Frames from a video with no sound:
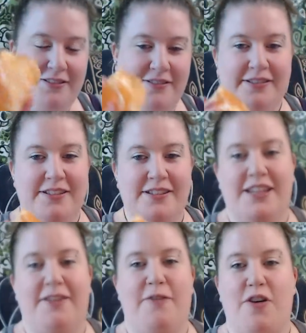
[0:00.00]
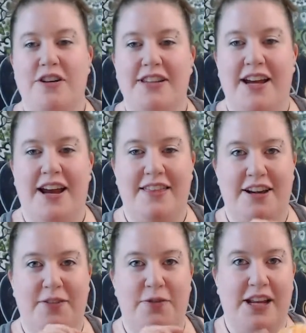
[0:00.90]
It's like the first thing I think
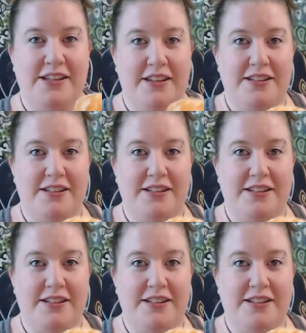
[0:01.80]
of when I see this.